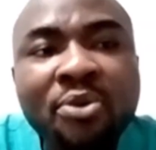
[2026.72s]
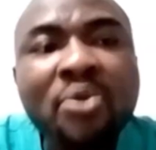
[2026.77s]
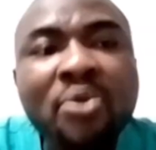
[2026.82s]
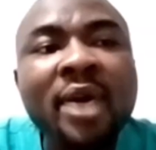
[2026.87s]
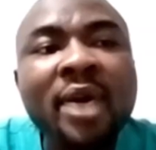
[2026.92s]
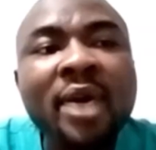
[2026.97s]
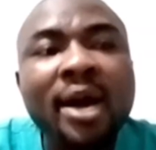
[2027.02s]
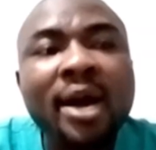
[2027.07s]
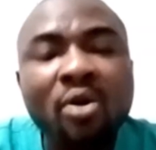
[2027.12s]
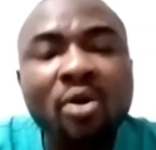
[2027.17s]

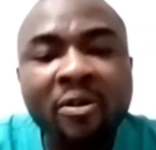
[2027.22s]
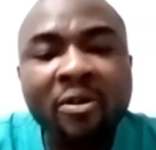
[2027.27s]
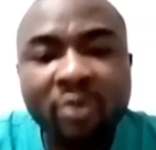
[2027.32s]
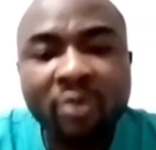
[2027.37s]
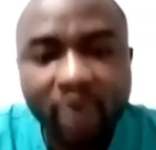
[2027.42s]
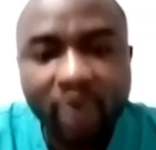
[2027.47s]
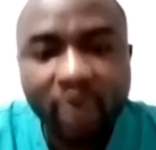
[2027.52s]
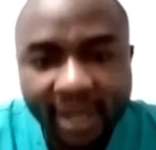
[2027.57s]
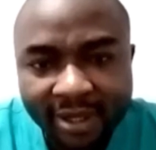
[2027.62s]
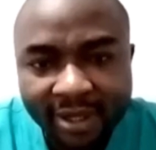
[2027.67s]
who are
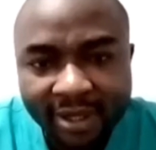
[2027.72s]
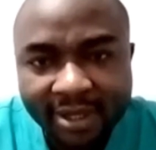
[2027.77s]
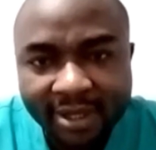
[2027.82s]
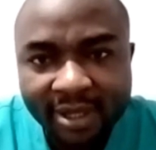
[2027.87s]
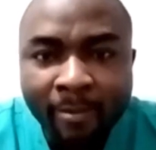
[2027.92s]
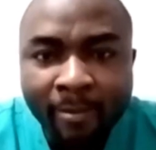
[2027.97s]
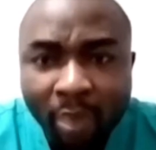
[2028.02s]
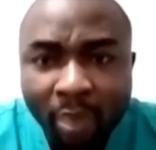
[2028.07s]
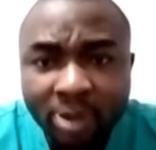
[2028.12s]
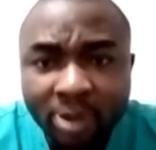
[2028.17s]

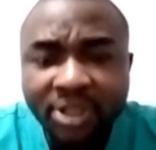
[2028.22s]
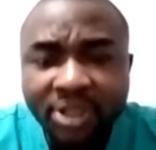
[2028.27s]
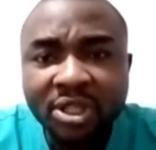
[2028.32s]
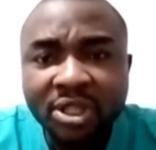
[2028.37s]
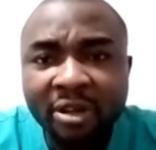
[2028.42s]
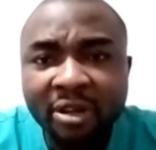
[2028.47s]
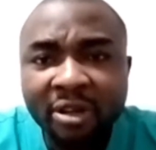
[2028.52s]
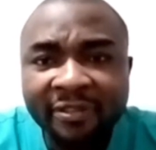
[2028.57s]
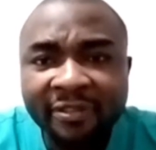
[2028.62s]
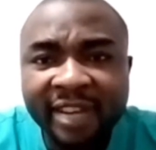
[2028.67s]
overweight,
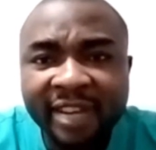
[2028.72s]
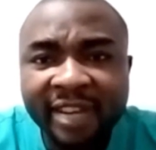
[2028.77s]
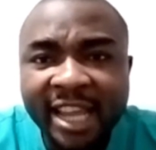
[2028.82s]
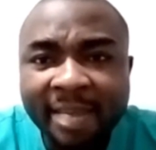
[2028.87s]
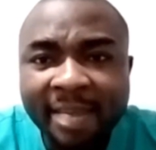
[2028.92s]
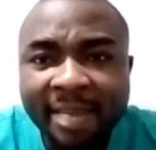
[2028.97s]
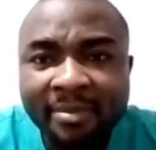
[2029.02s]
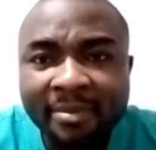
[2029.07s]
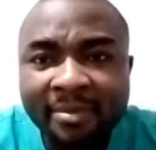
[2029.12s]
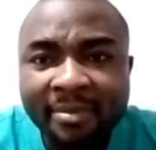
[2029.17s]
most of
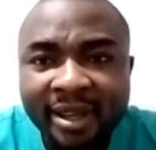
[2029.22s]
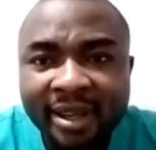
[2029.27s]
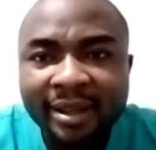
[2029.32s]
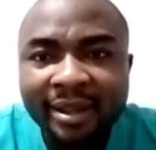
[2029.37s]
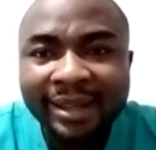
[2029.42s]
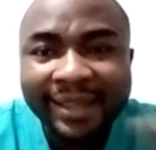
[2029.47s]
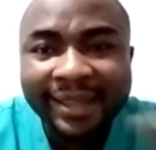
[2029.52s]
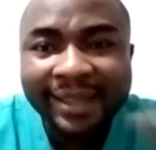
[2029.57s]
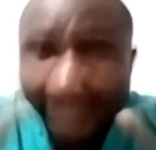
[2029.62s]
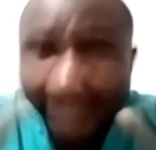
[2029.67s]
them
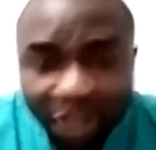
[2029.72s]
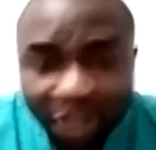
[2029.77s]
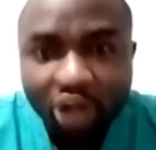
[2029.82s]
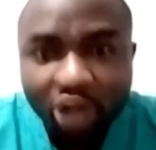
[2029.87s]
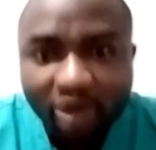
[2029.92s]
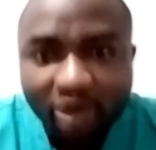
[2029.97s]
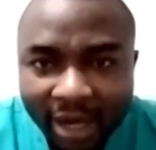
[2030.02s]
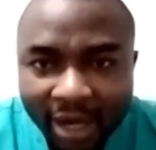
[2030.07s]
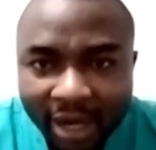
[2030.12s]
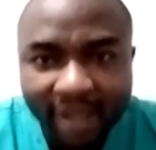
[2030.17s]

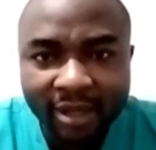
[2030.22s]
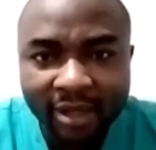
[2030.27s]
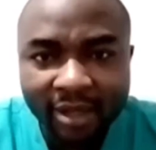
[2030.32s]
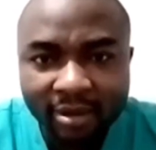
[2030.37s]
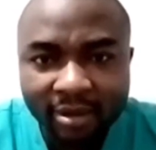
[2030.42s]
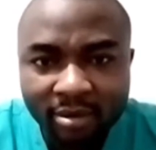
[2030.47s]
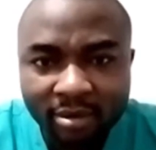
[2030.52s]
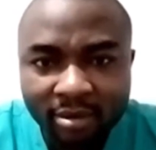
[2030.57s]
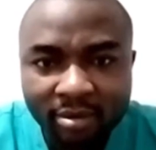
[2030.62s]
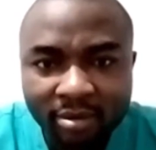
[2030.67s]

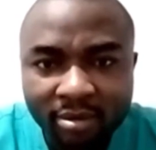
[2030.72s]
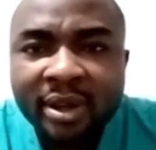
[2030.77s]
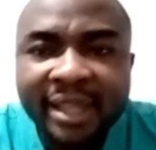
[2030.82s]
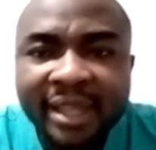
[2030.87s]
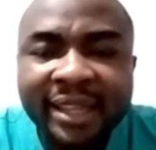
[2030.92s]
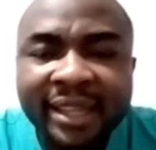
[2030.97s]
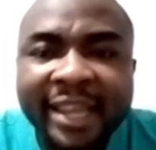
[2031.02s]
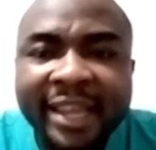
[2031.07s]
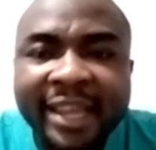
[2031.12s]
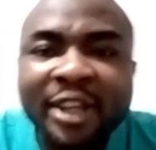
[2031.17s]
naturally,
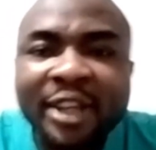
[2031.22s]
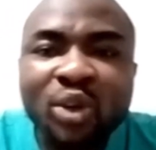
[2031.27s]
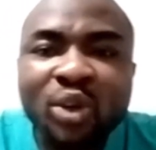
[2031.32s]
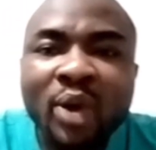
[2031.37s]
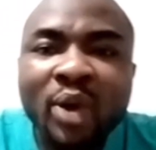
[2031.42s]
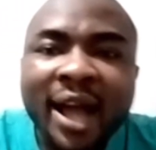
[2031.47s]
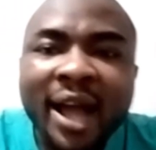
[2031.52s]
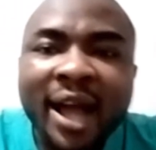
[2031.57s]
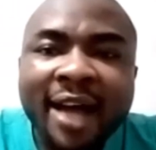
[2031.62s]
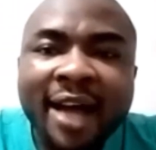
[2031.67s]
they tend
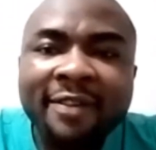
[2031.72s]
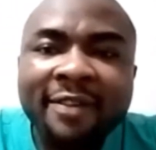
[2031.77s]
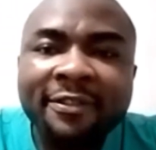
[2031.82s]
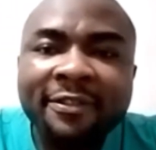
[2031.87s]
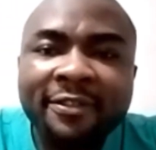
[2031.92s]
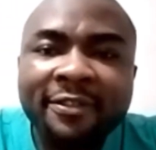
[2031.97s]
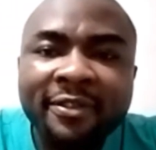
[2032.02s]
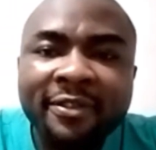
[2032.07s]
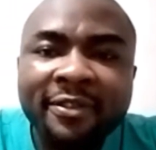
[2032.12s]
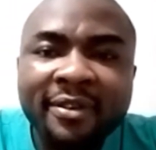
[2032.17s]
to
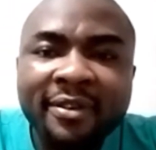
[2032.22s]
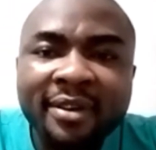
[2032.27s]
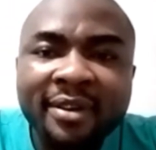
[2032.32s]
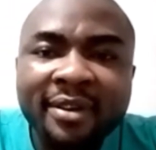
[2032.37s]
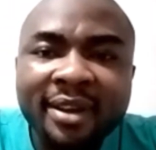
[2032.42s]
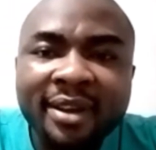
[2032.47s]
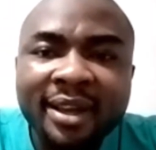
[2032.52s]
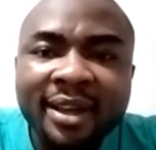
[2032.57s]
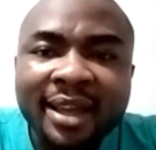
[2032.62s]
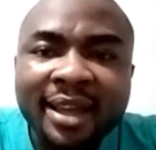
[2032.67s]
have
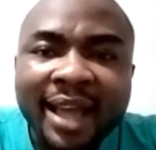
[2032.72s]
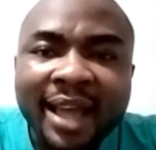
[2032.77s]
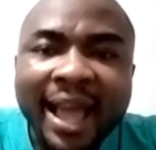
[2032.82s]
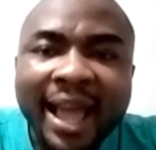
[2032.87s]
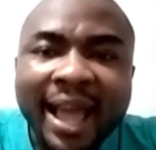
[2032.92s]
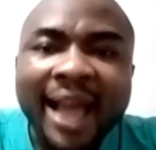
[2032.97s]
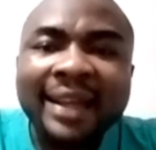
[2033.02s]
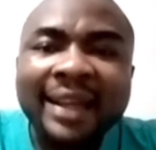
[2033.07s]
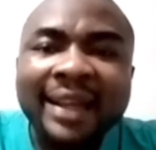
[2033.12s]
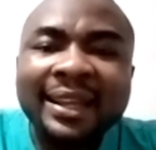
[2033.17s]

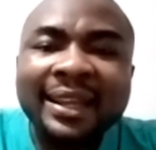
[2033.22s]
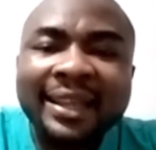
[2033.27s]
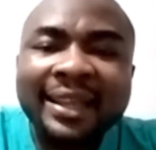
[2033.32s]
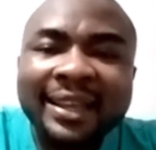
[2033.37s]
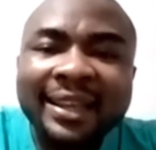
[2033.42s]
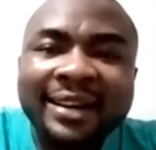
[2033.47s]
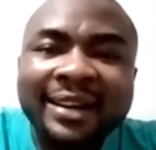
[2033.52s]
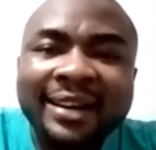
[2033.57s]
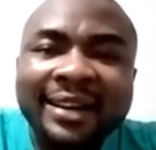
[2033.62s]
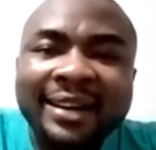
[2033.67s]
an
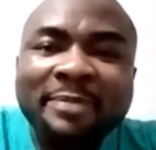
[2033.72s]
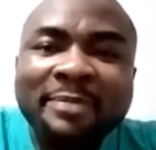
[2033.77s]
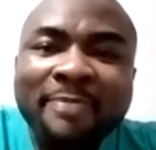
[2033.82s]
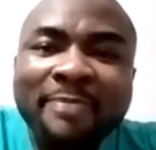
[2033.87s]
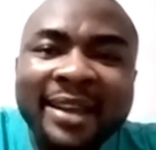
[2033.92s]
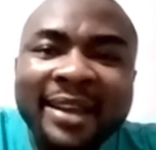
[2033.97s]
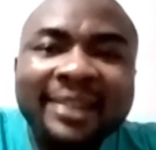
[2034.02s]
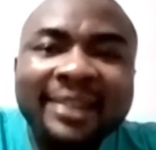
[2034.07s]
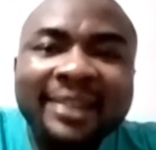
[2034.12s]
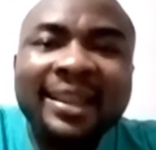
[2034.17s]

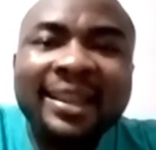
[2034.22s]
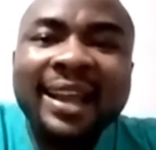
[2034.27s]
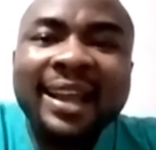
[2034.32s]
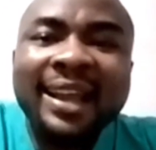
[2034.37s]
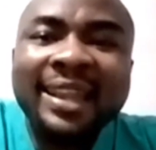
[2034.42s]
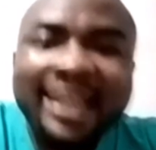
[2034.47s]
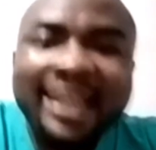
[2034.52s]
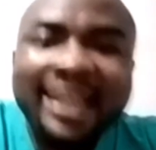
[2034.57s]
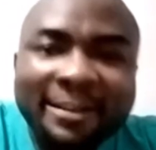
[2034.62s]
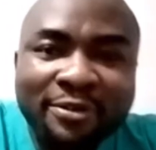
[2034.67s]
incremental
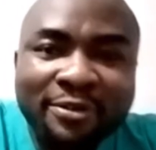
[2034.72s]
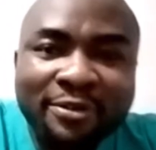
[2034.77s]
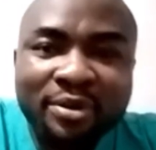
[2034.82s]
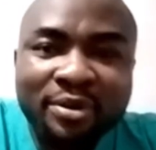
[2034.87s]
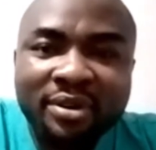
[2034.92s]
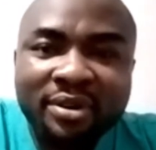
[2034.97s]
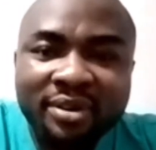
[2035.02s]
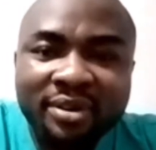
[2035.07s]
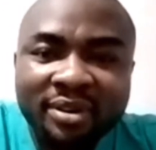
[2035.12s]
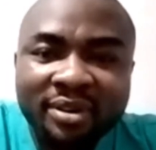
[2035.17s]

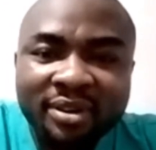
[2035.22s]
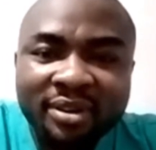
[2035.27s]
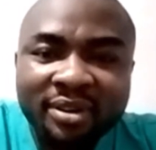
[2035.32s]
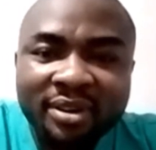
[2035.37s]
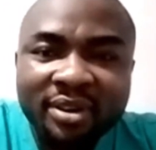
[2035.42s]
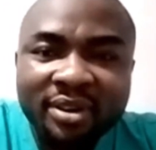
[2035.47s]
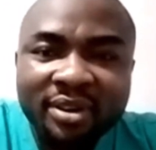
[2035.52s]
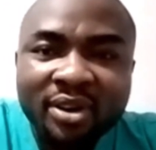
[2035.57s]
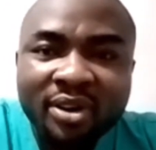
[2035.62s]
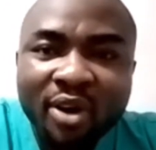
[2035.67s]
level
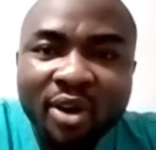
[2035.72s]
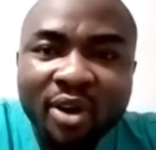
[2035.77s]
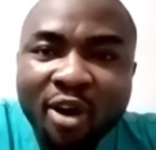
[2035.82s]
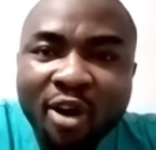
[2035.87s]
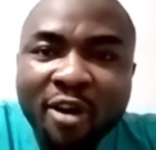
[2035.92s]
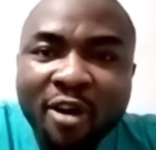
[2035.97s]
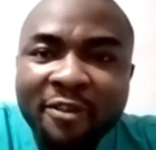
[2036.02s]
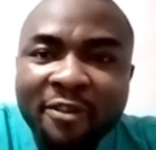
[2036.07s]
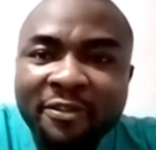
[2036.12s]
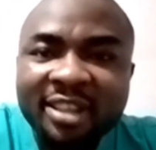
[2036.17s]

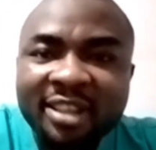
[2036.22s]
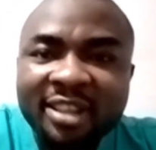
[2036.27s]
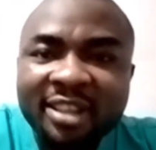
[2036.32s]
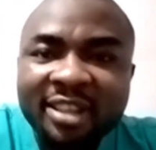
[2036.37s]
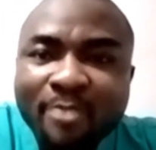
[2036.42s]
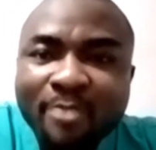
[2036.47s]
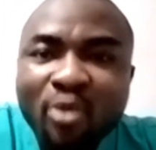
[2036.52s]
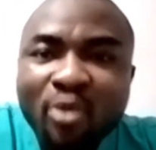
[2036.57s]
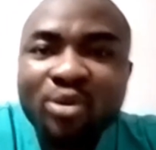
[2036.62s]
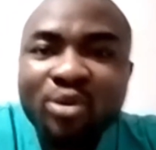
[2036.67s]
of the
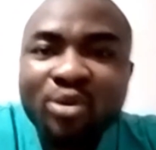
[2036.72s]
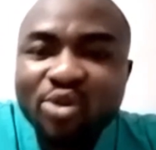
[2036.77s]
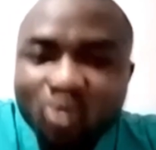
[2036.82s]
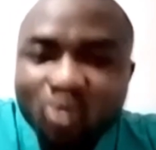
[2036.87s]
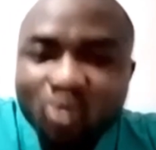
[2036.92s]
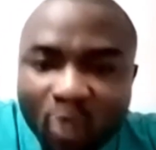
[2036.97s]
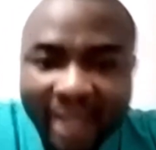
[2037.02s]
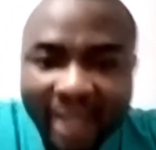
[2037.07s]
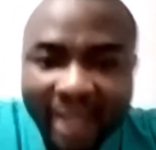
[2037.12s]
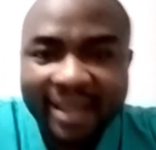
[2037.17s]
mood
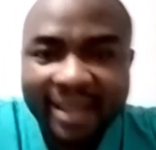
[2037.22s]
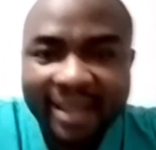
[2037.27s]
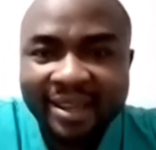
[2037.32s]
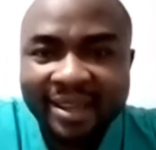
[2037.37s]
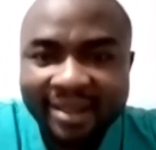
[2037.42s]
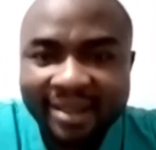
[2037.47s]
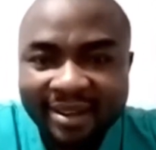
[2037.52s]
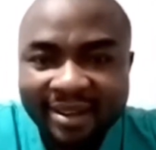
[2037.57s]
swing.